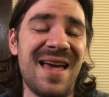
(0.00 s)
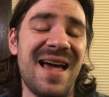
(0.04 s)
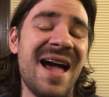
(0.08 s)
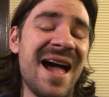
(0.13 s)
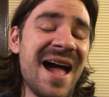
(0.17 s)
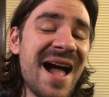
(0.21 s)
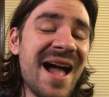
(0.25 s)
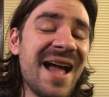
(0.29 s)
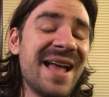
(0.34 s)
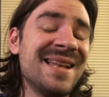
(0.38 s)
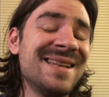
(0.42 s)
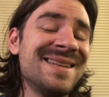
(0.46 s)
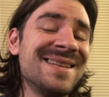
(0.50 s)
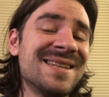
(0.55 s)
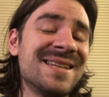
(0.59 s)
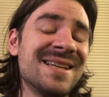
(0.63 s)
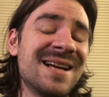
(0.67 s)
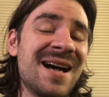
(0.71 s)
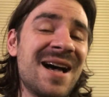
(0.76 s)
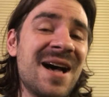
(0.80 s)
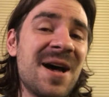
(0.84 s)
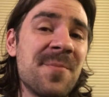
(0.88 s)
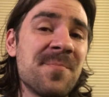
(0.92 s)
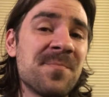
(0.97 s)
And
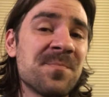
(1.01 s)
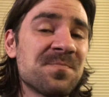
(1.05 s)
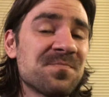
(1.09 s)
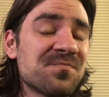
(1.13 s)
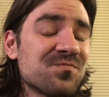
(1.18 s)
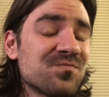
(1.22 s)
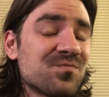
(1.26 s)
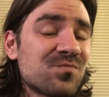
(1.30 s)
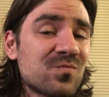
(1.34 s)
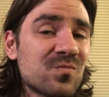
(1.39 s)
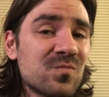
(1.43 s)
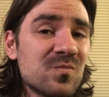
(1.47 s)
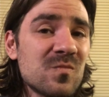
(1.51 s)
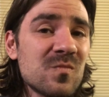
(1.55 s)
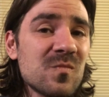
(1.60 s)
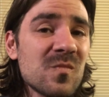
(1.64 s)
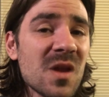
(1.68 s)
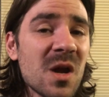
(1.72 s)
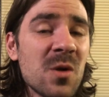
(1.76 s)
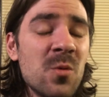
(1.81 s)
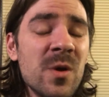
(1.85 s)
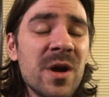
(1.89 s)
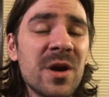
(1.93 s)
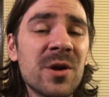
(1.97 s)
uh,
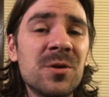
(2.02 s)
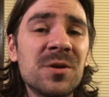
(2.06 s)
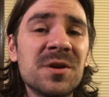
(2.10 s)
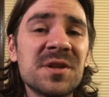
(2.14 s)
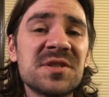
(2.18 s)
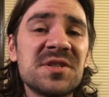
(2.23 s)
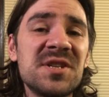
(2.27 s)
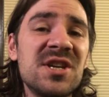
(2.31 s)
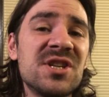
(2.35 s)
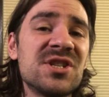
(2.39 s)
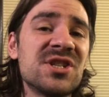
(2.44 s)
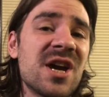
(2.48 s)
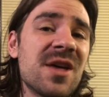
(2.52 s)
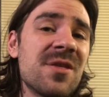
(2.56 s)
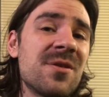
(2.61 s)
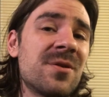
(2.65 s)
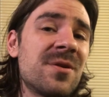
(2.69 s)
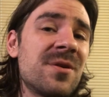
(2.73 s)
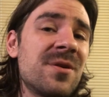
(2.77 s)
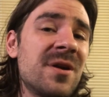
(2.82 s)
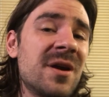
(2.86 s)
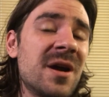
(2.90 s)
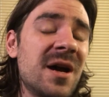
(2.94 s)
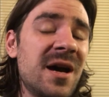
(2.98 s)
we're going to see each
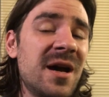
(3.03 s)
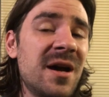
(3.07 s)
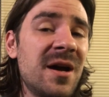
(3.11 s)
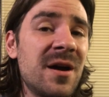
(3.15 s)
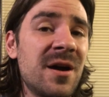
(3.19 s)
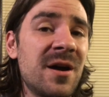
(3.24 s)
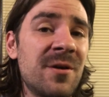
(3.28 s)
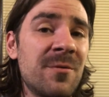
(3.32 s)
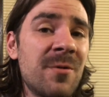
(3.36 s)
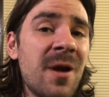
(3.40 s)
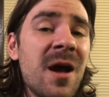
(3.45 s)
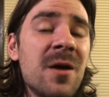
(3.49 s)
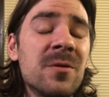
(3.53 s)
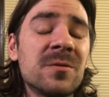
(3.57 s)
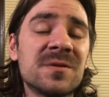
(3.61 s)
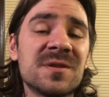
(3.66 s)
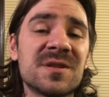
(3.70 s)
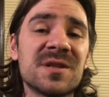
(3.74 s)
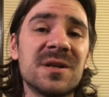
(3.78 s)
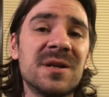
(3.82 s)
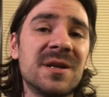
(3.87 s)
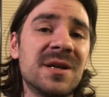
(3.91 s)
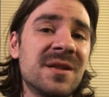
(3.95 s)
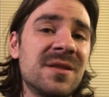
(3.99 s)
other uh, around.